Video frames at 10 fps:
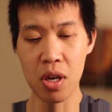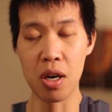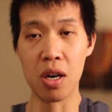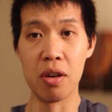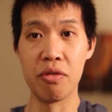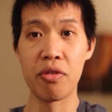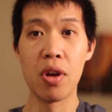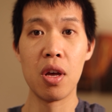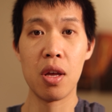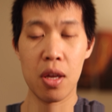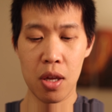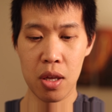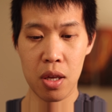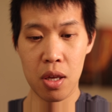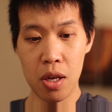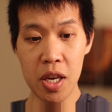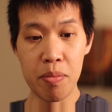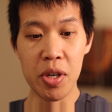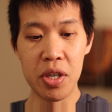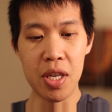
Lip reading: of image